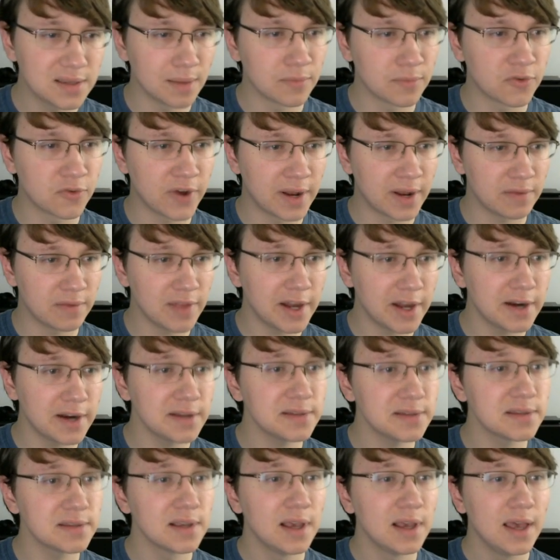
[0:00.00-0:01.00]
grid of
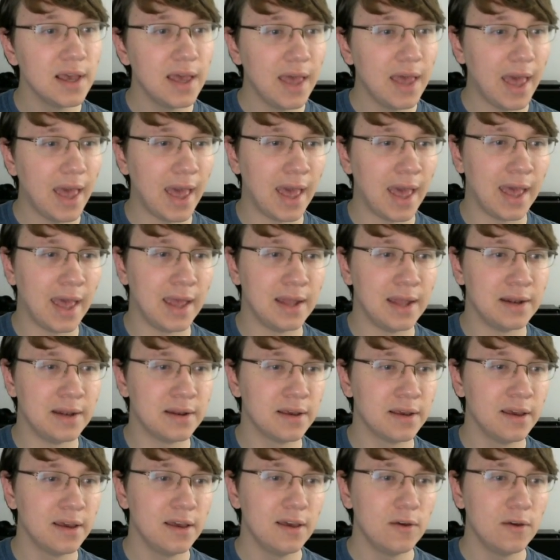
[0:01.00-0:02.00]
letters, and
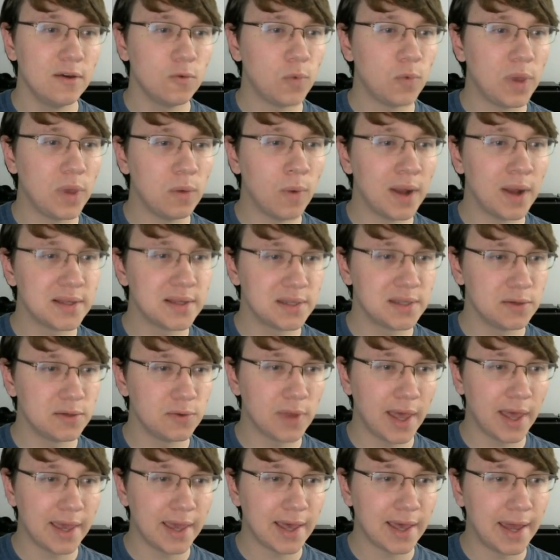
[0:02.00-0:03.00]
we want
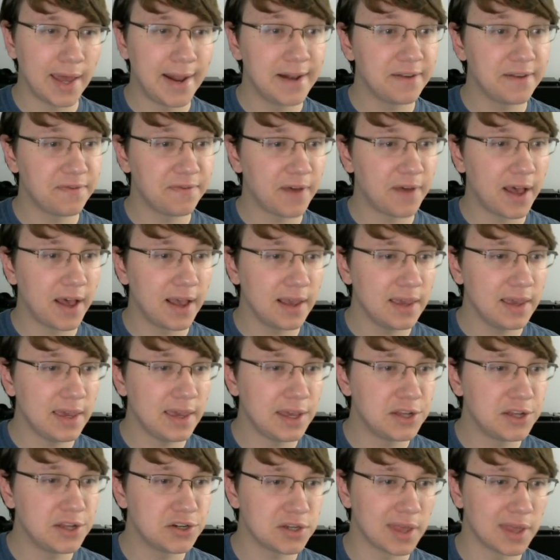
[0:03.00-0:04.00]
to identify
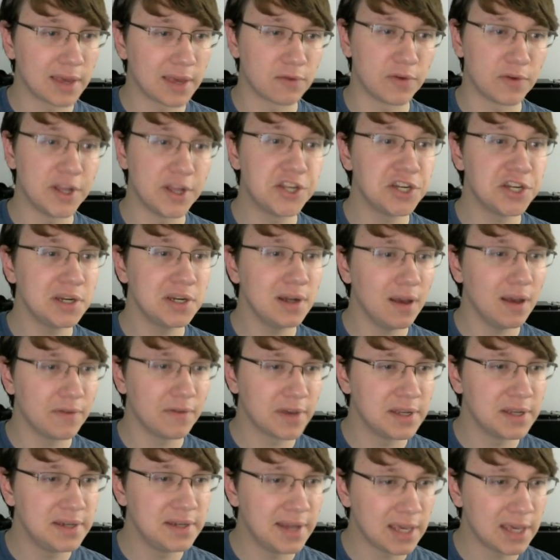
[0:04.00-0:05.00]
each region of
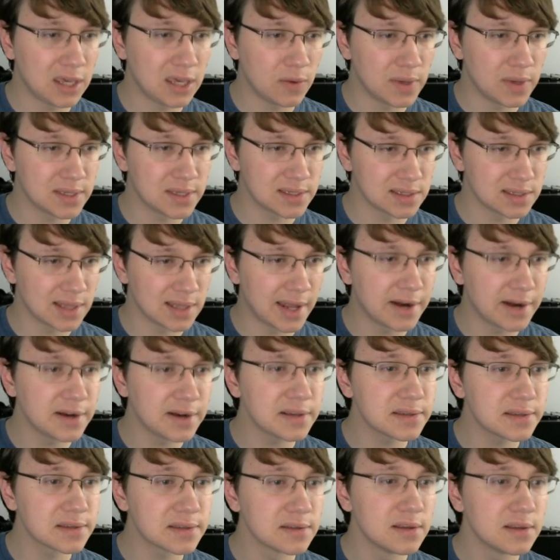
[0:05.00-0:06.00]
contiguous
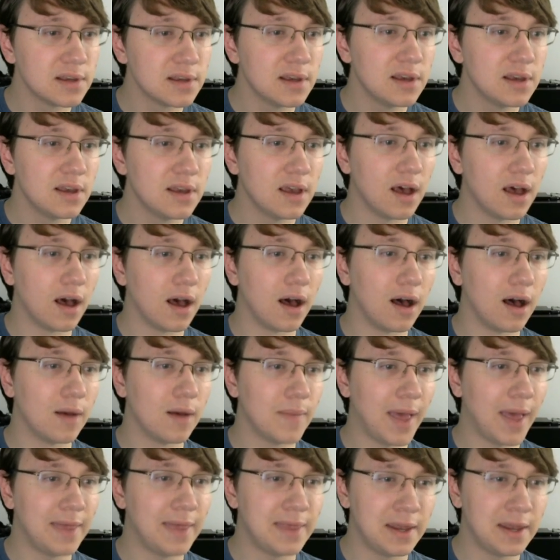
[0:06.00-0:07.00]
letters.
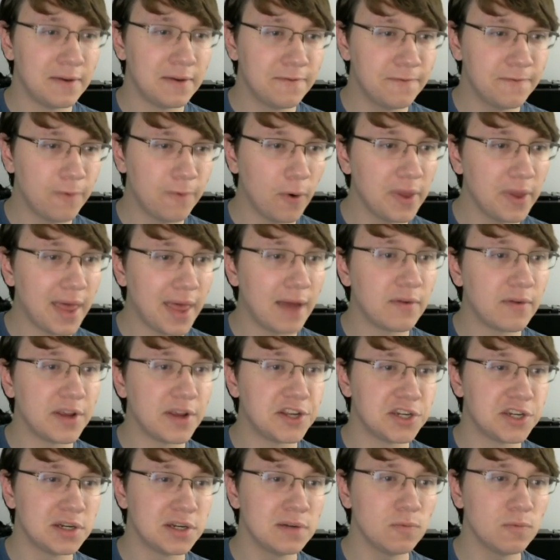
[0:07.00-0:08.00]
And then for that
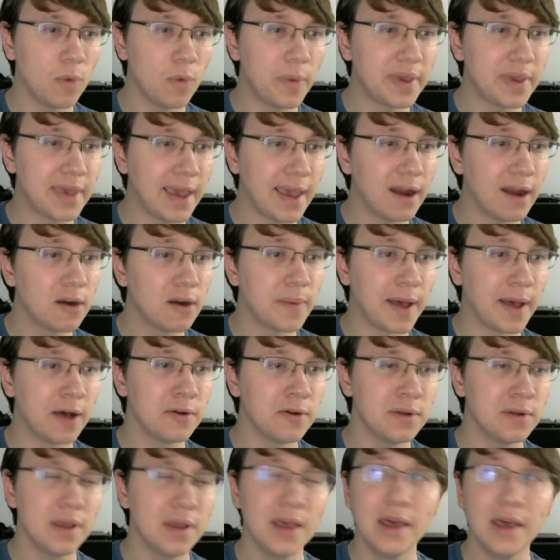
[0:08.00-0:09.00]
region, what we care
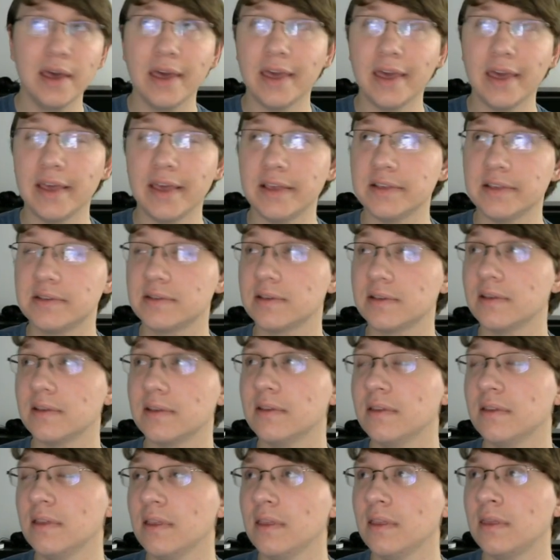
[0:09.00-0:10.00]
about
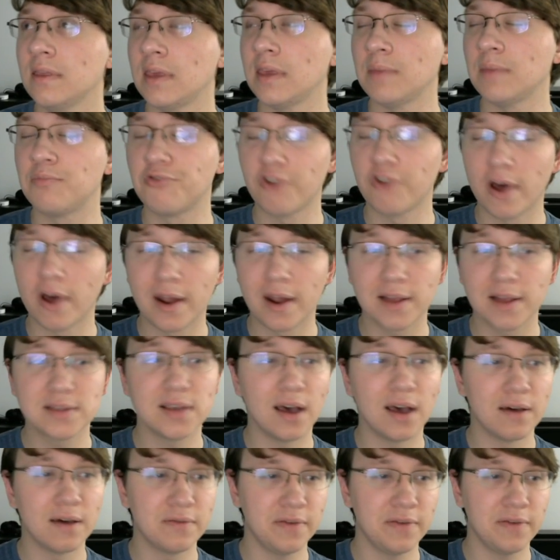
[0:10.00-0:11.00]
is the product
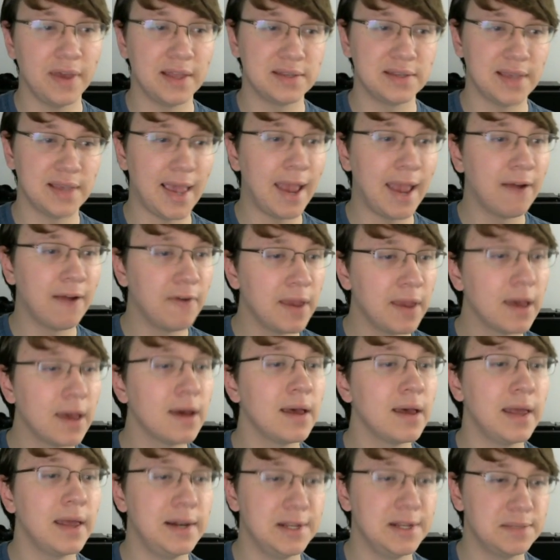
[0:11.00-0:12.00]
of its
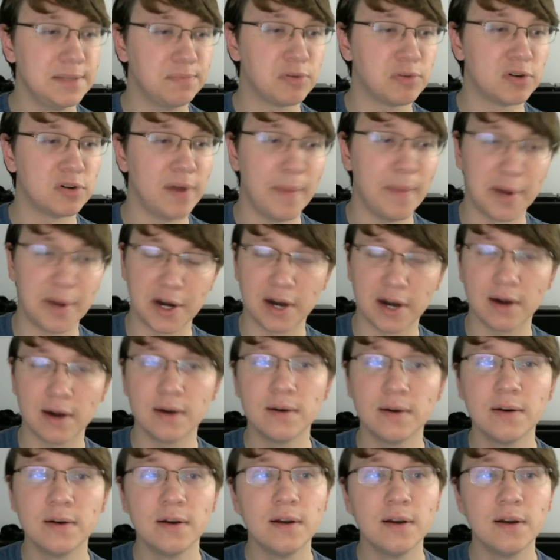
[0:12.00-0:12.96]
area and its perimeter.